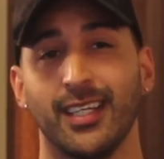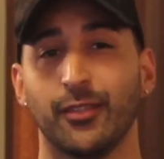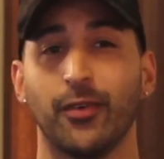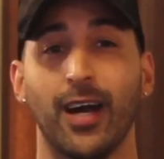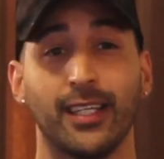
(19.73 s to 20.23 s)

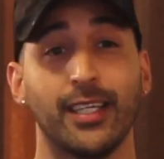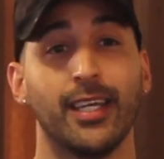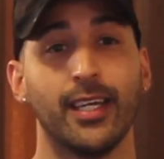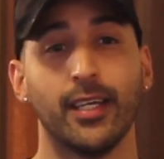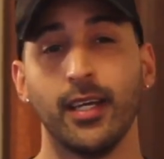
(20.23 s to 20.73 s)
it's finally
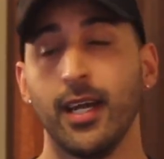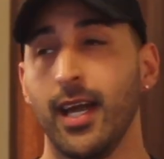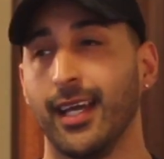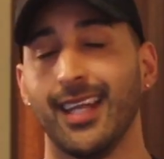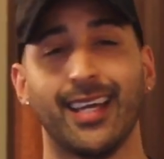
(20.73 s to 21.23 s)
here.
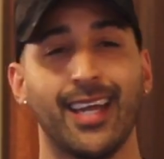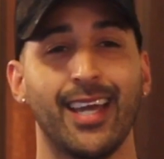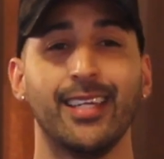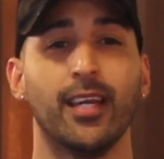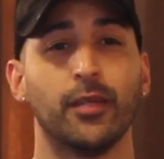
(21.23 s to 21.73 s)
And like
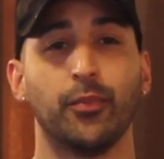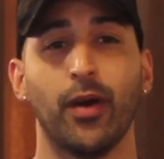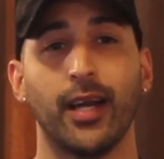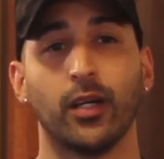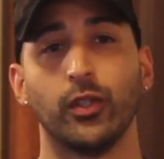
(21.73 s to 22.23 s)
any other
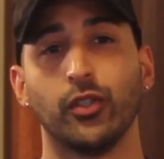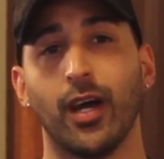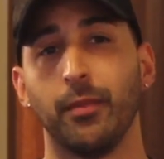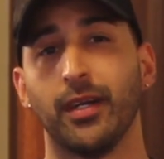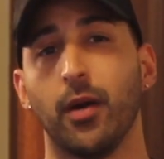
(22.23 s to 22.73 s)
product, we
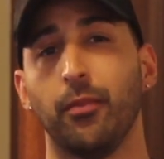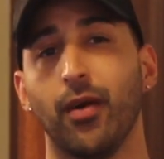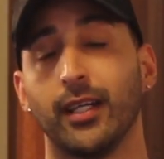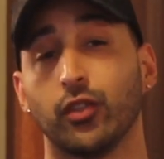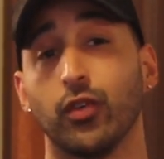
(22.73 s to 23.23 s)
try to make our
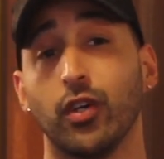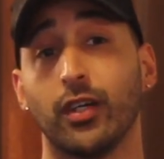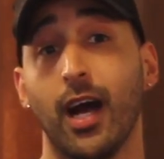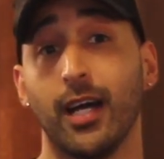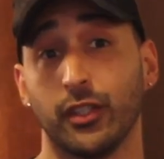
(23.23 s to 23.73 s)
products real
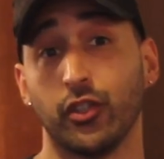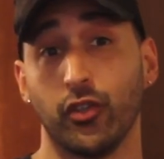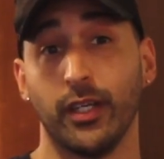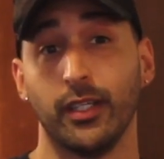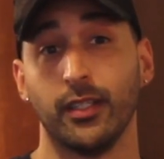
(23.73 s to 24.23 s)

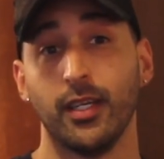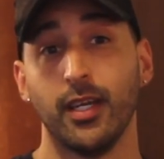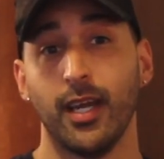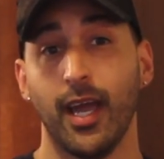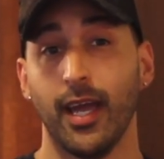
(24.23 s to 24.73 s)
concentrated
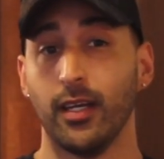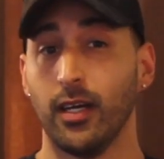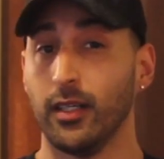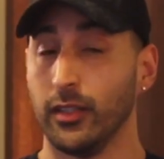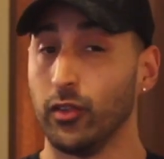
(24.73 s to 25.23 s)
and
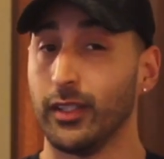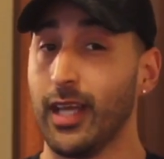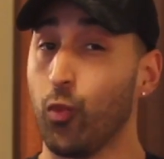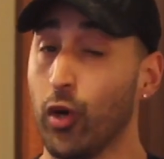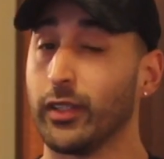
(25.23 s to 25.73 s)

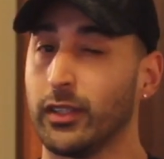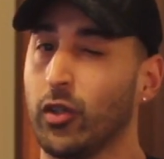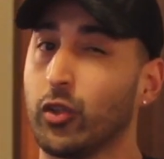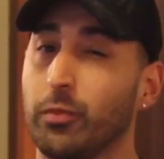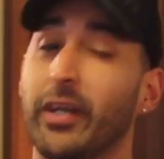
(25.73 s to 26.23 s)
that work,
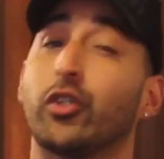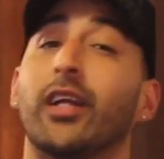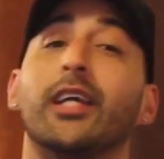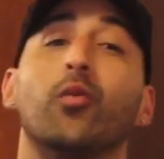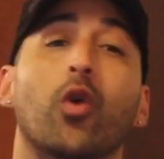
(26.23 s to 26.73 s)
so to make sure
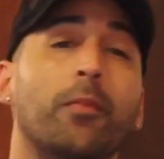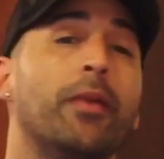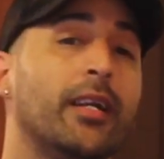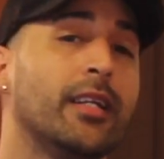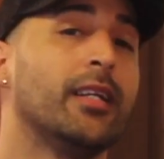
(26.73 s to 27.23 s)
that they work
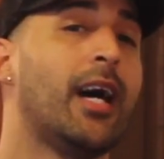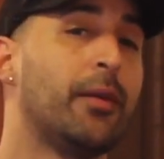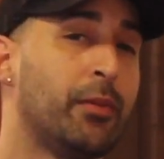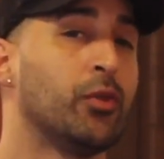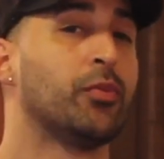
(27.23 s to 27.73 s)
better than a lot
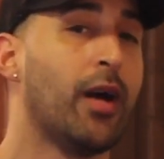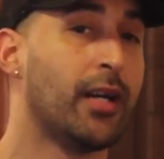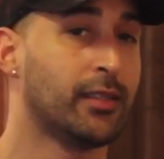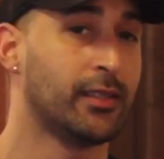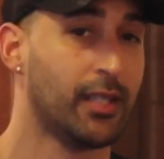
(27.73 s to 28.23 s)
of people's
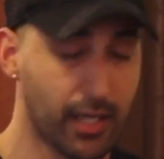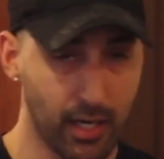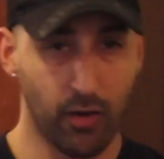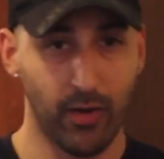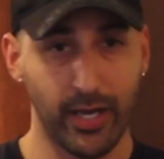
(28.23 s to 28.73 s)
products.
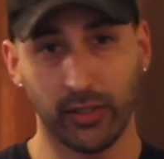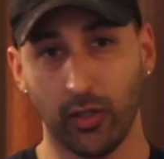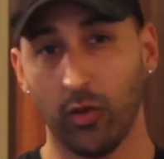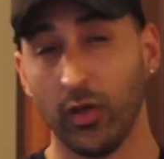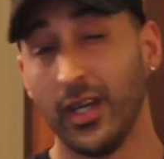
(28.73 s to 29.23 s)
Alright,
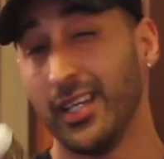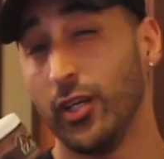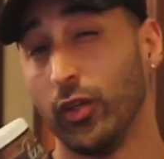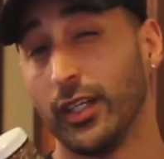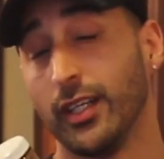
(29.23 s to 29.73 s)
so
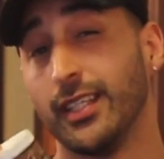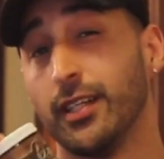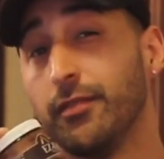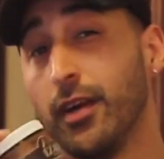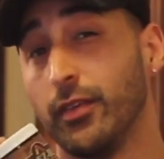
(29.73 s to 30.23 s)
you're only going to need
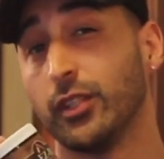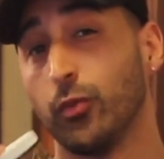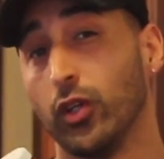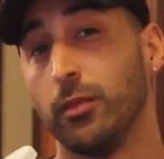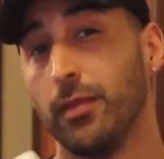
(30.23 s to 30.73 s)
a very
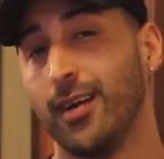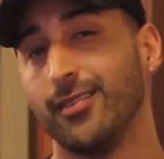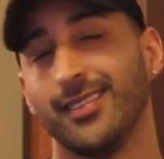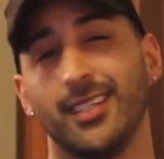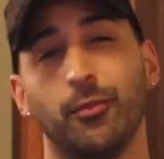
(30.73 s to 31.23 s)
small
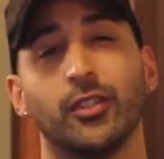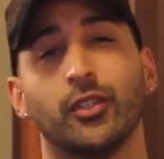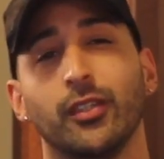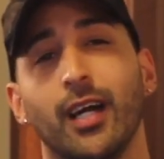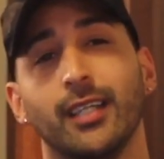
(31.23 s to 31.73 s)
amount, and I'm going to
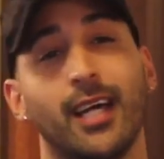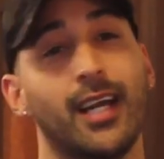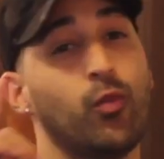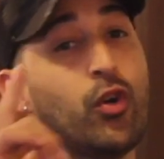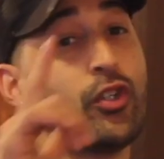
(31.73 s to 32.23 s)
show you guys how
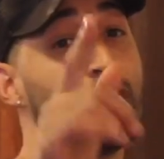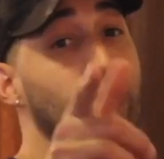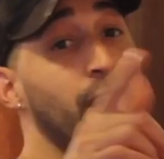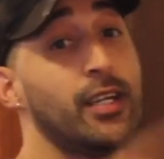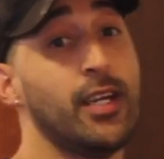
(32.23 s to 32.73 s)
that works
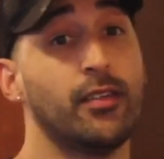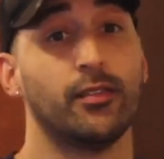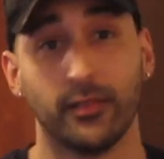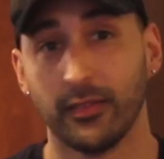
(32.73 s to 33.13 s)
right now.